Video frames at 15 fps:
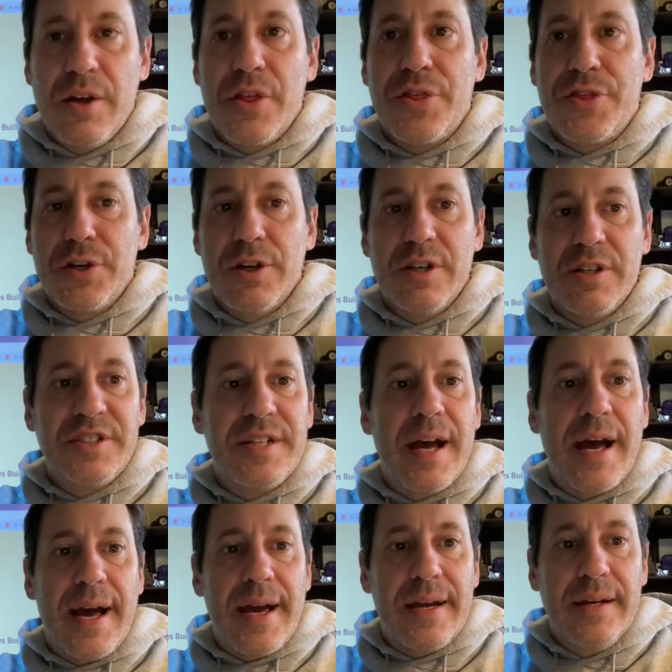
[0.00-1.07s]

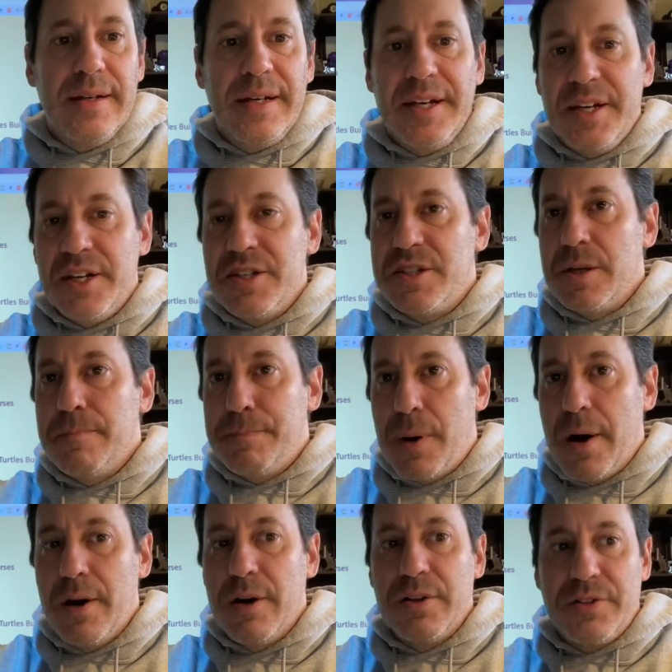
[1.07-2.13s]
Thursday is
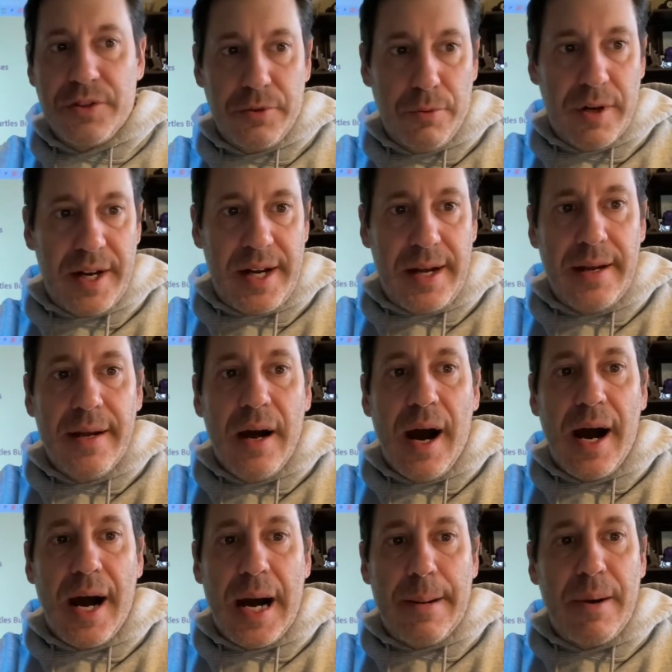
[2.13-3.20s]
part three
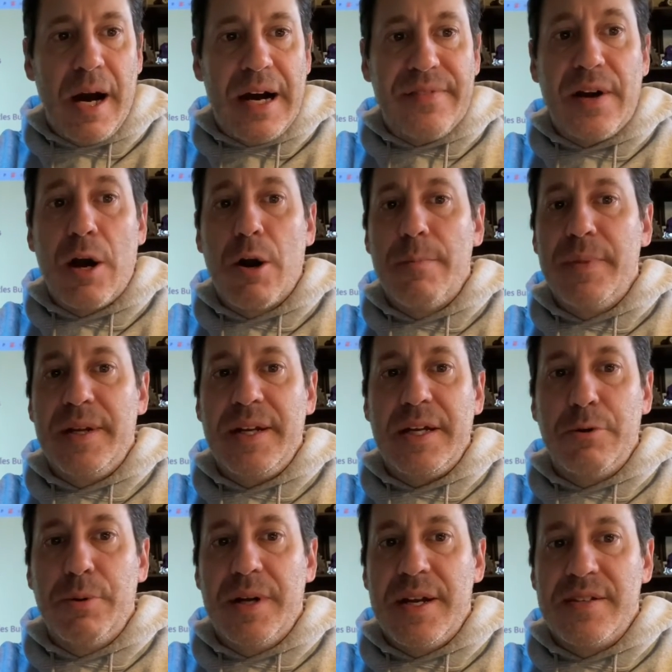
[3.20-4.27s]
of our mini
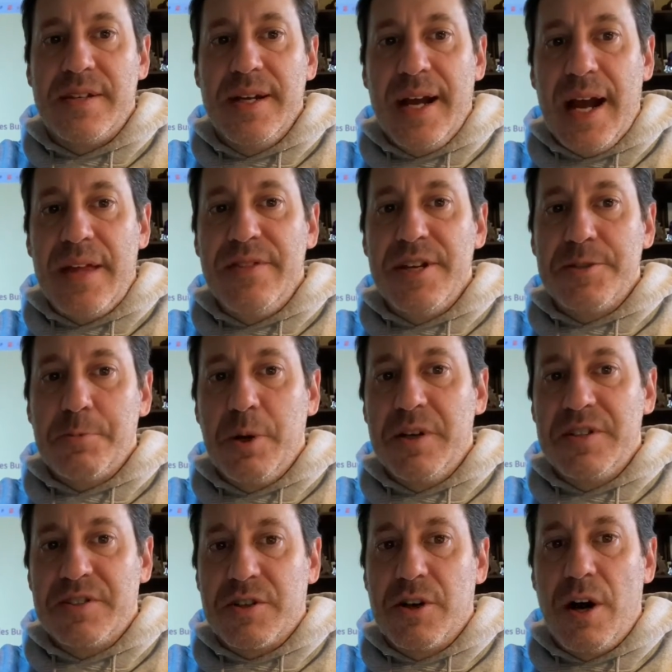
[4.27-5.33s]
quiz, and this one
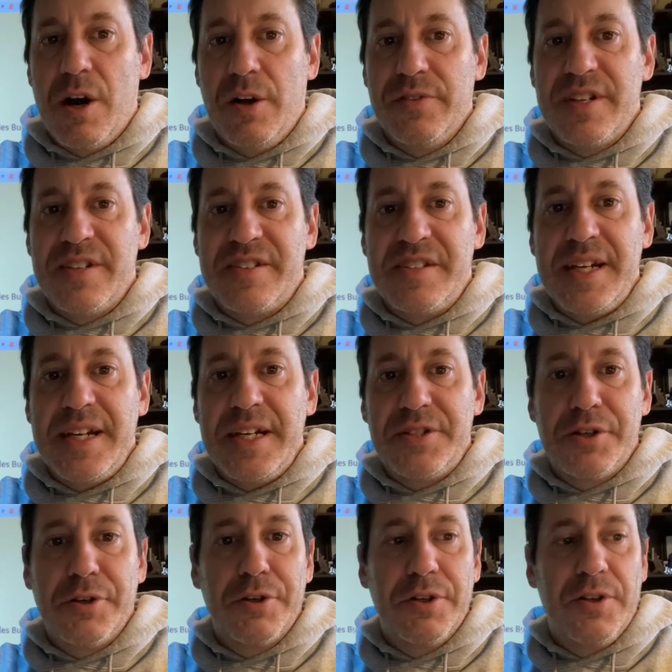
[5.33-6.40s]
is called The Sea
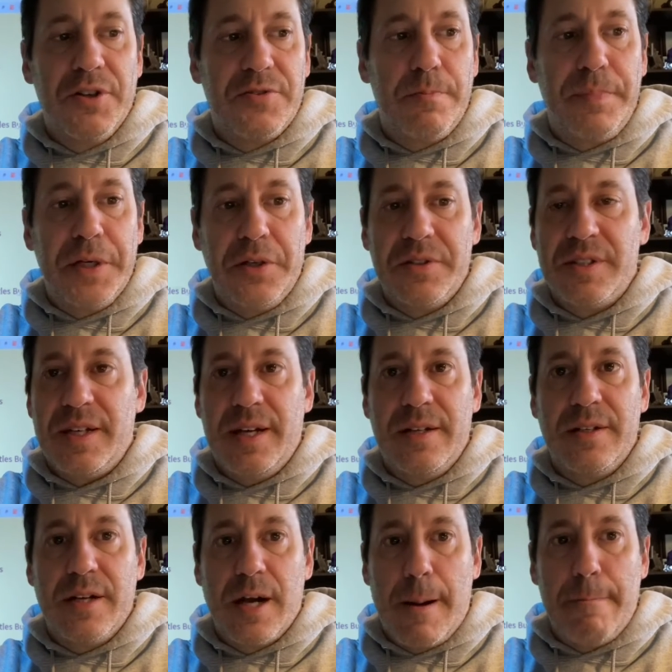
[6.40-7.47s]
Turtle's
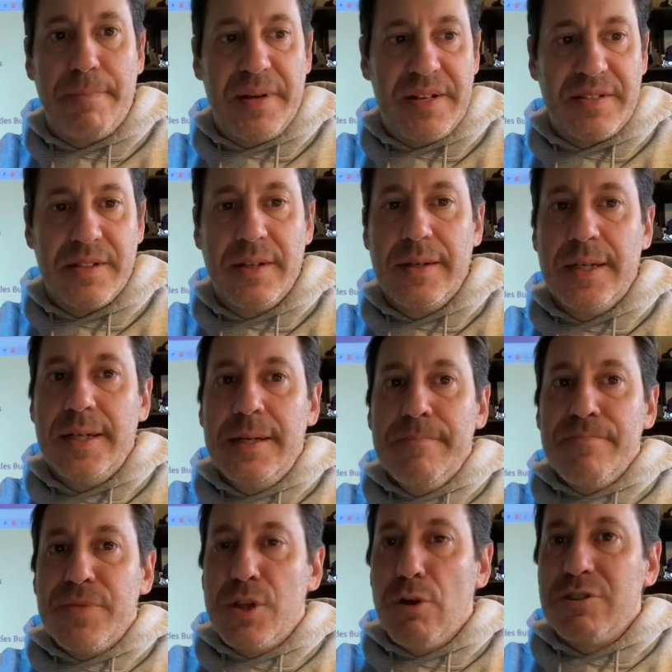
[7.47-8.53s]
Built-In Compass.
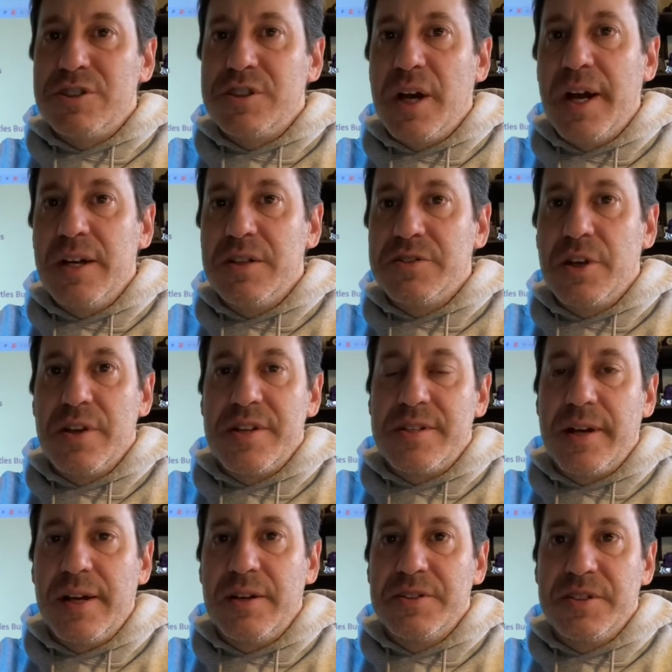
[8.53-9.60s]
Those titles are the
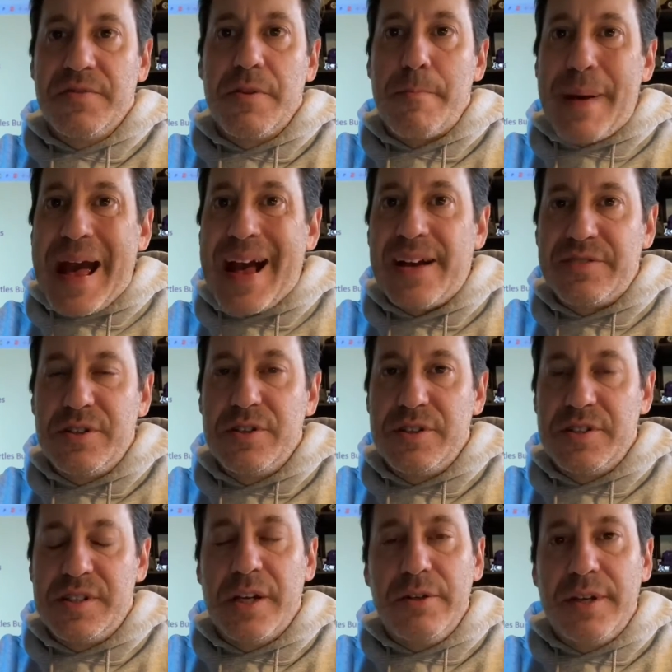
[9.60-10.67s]
titles of the
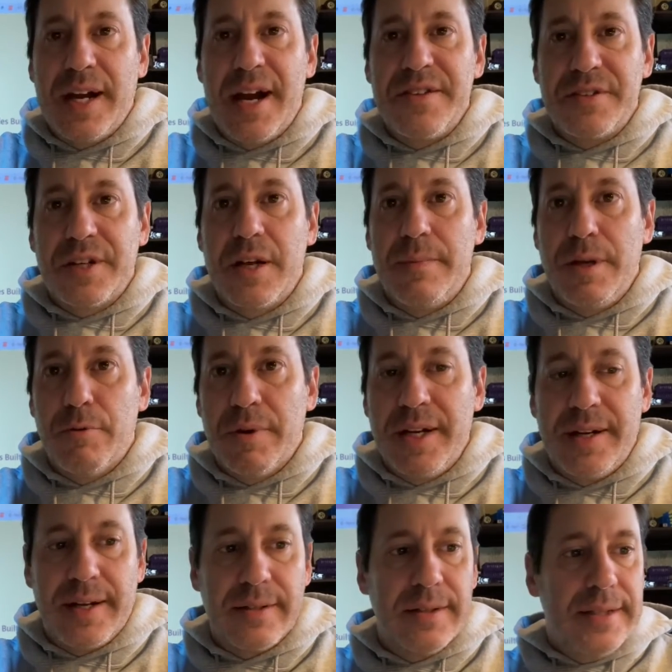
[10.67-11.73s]
passages that you guys are going to be
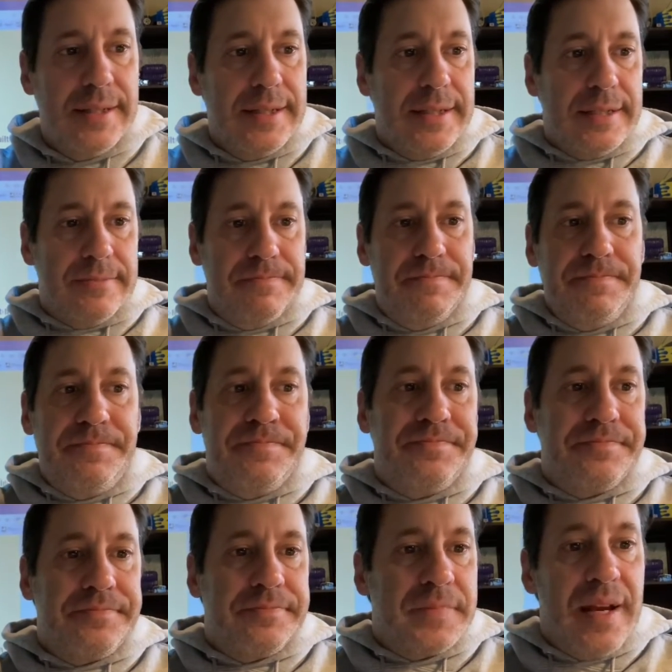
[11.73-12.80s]
reading.
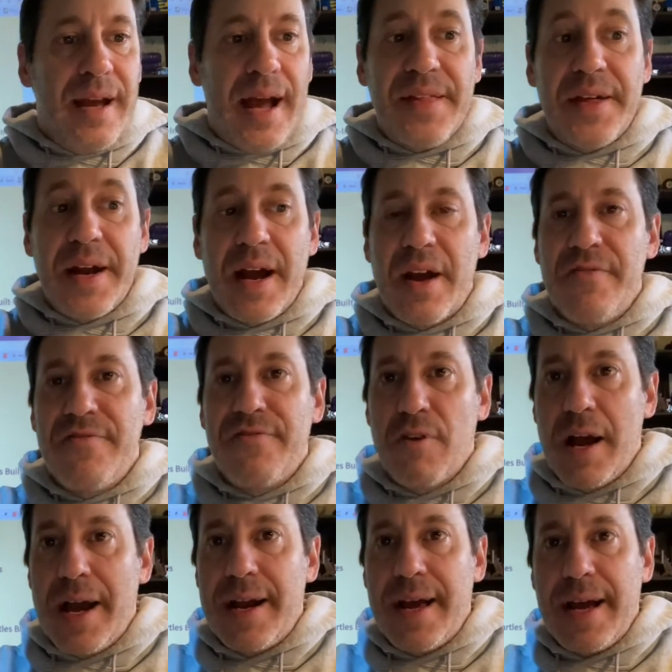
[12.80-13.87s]
And then on
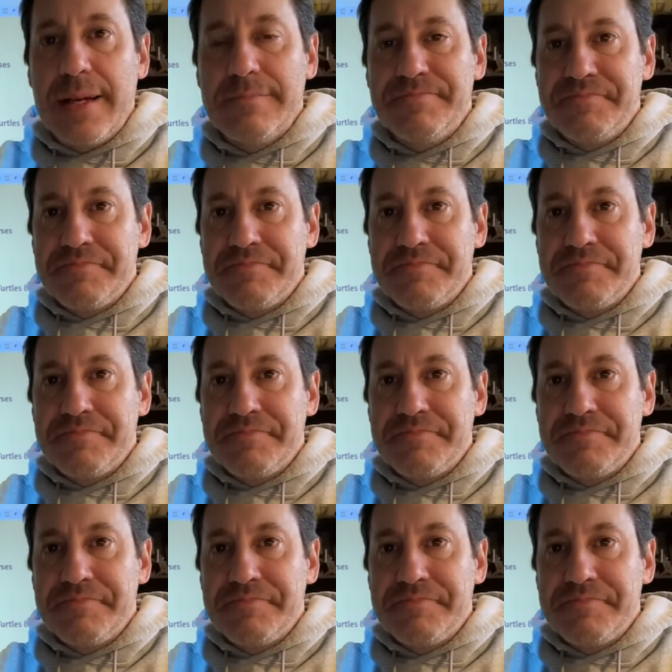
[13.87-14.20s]
Friday